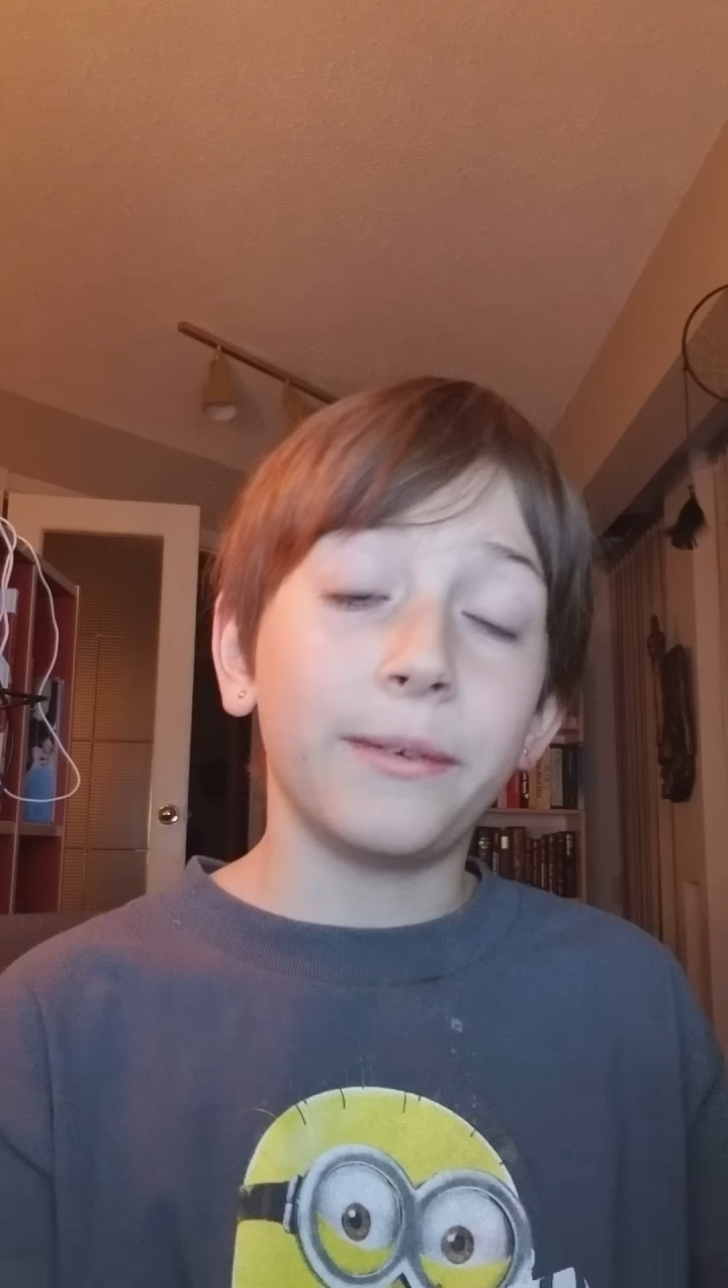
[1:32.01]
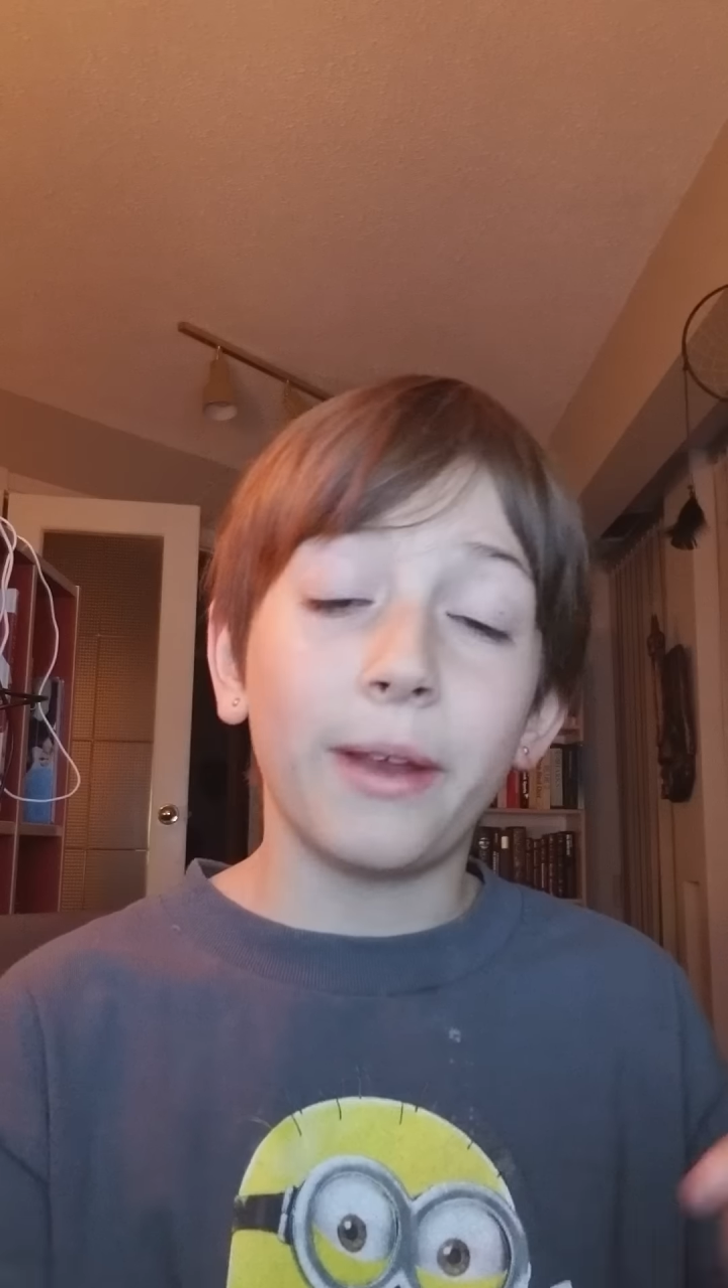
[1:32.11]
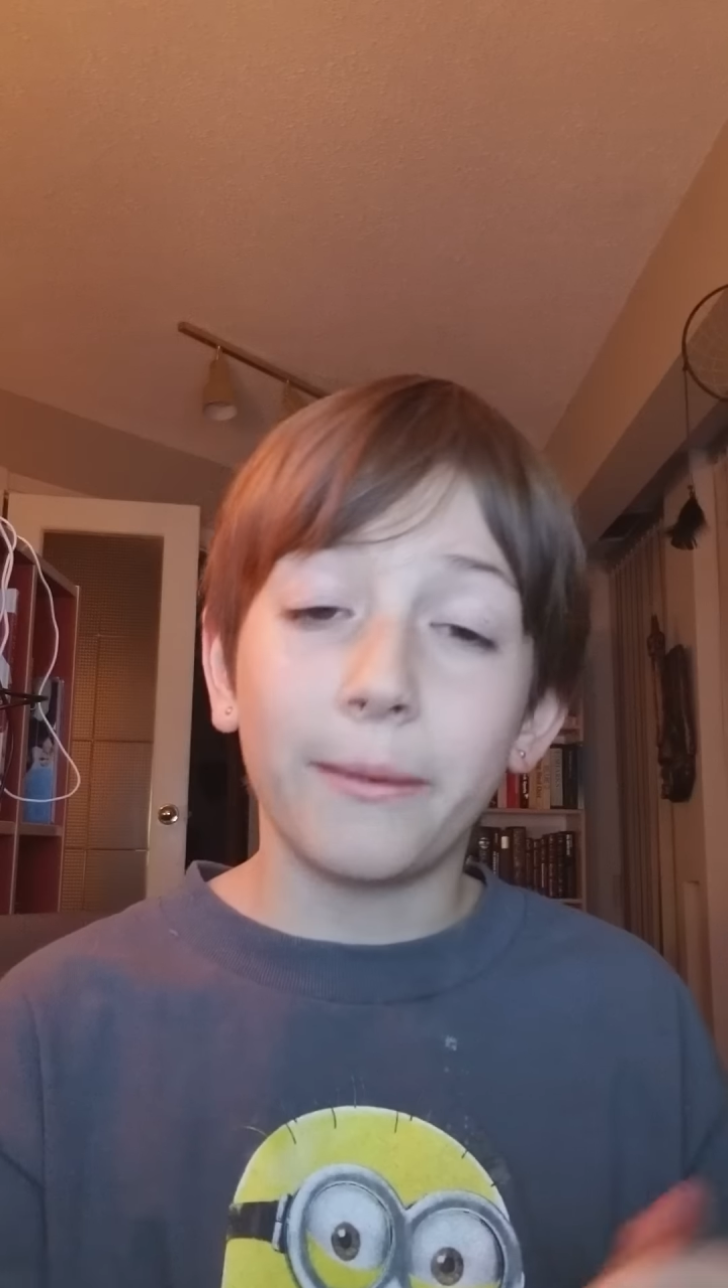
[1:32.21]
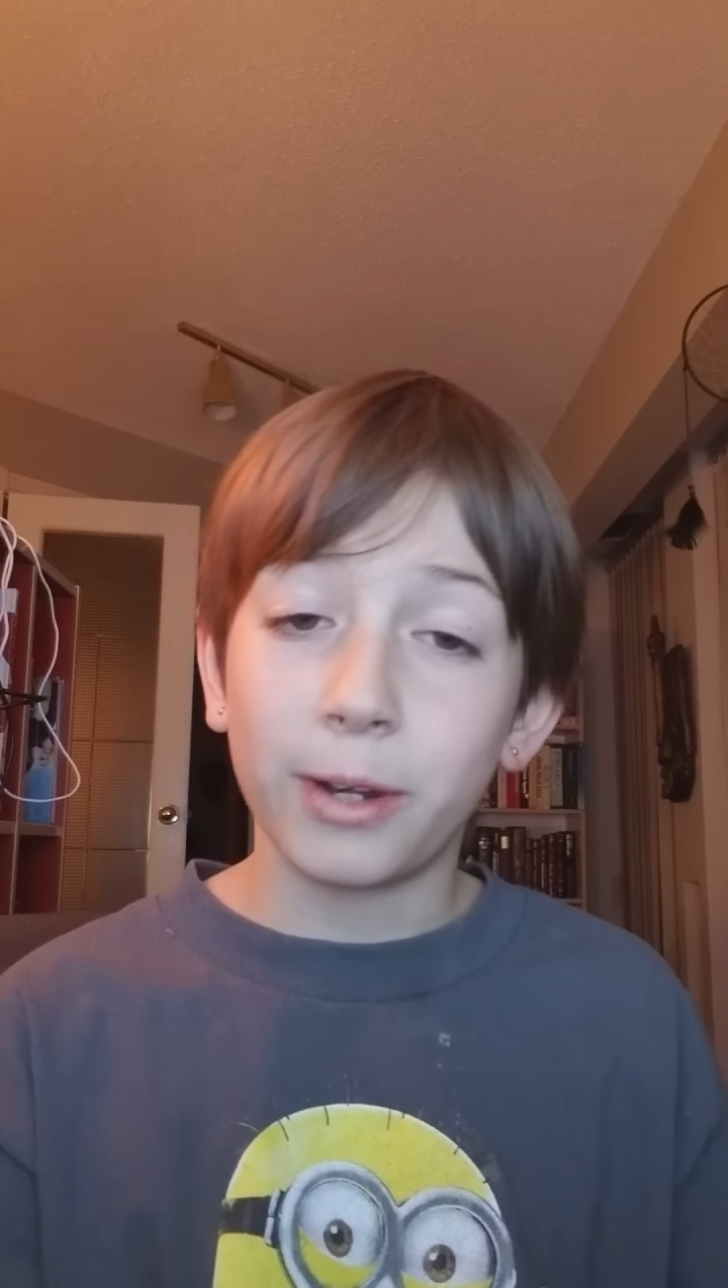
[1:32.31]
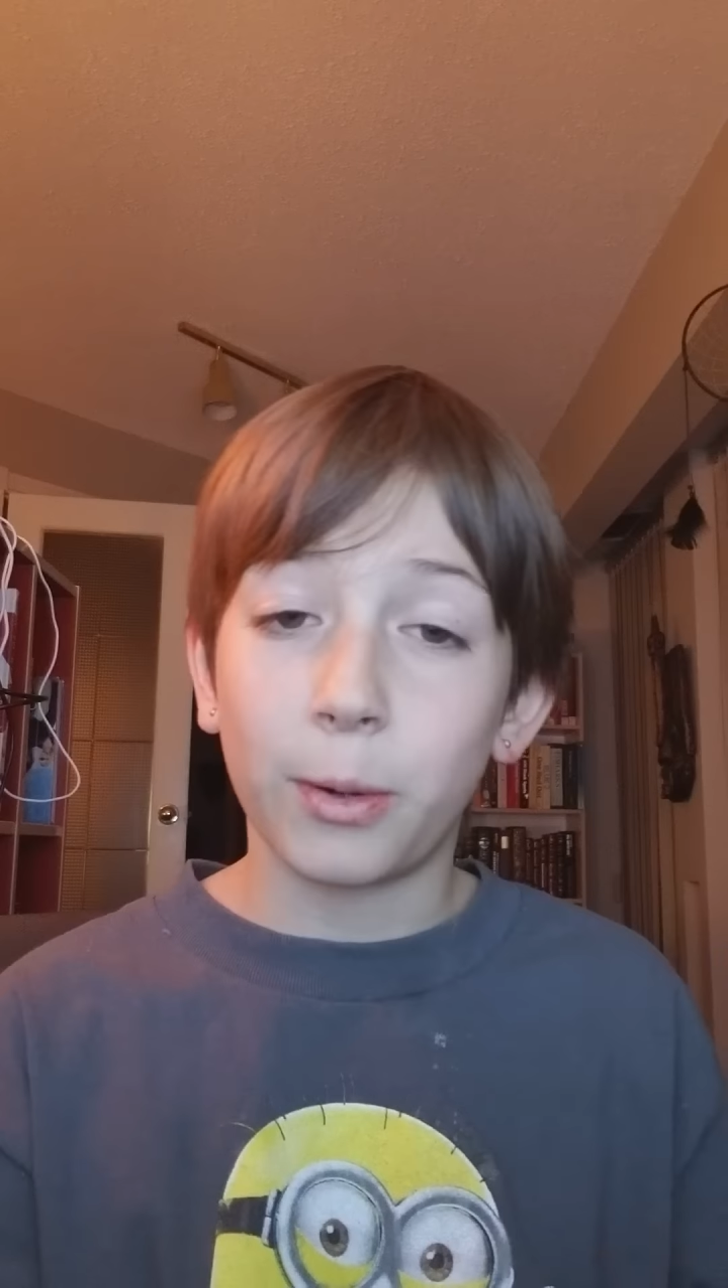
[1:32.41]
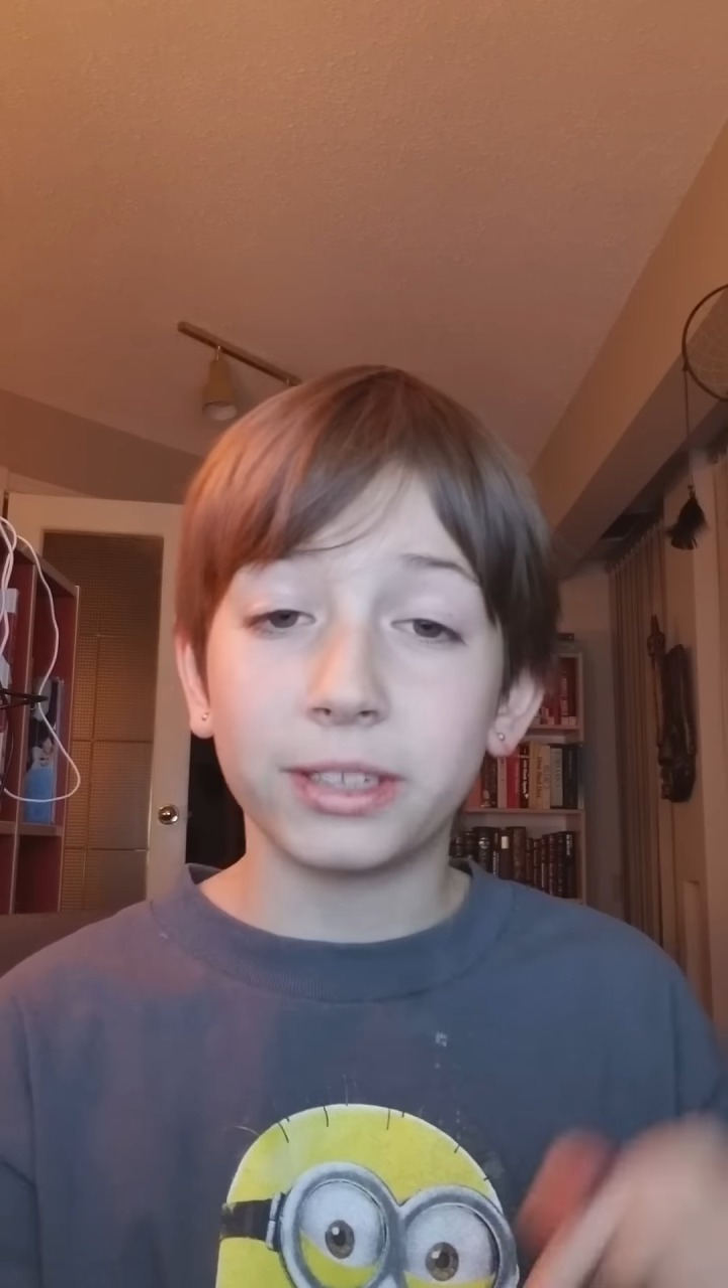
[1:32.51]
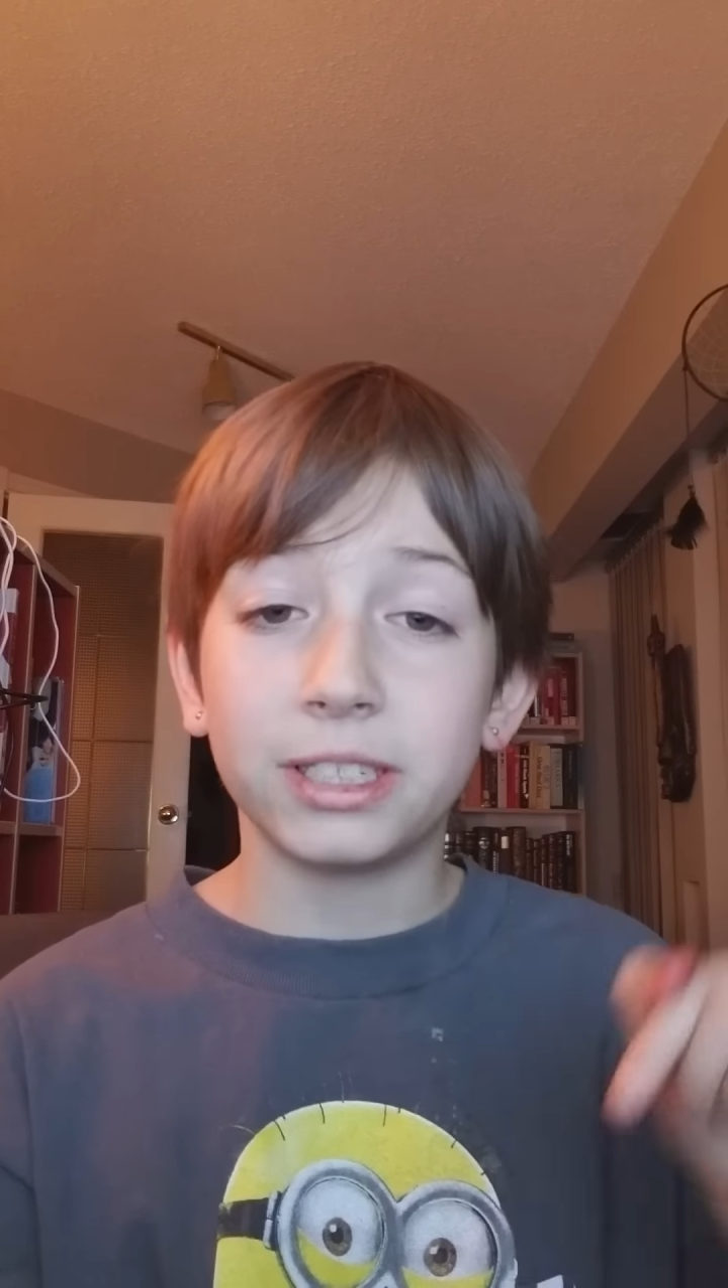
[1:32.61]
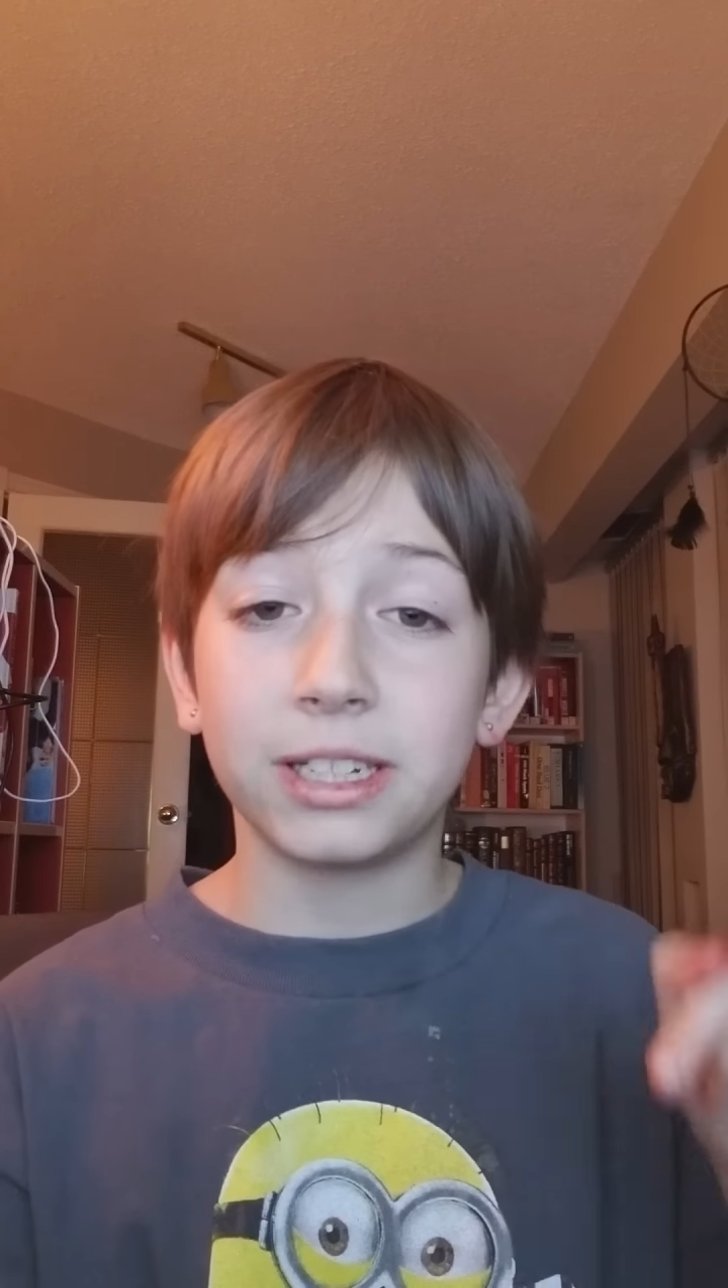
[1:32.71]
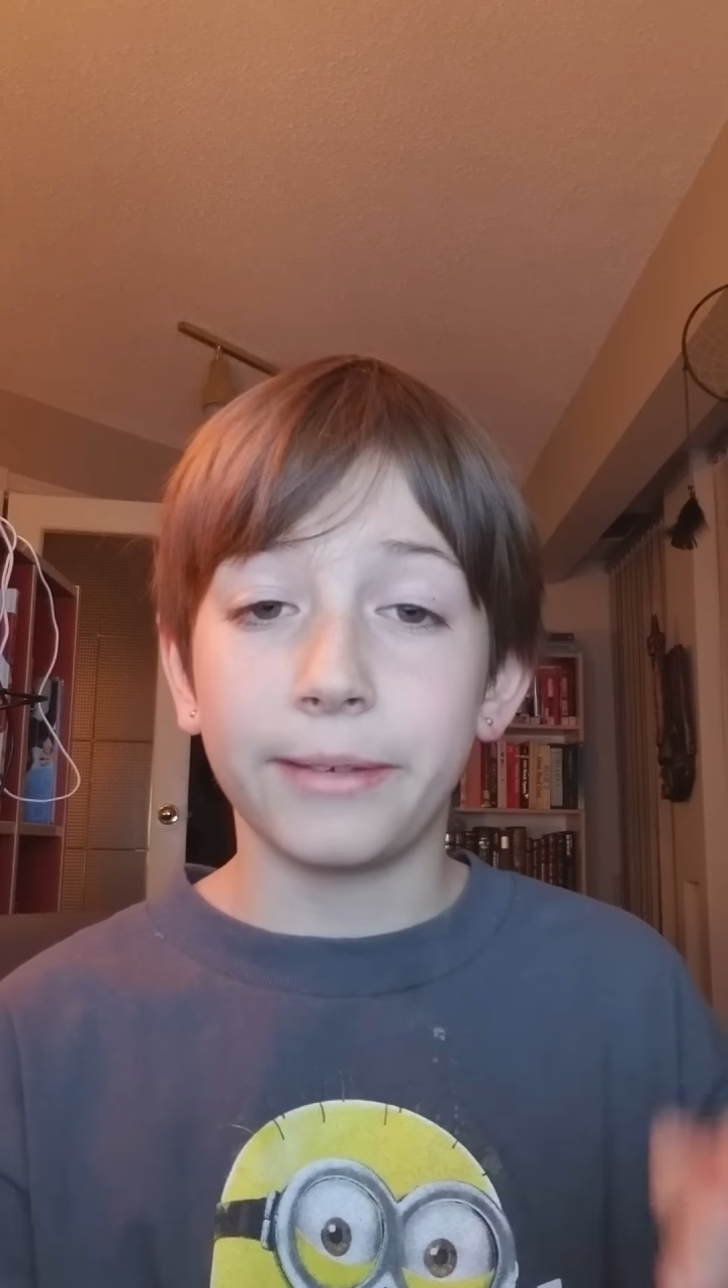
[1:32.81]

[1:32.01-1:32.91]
If you have any questions,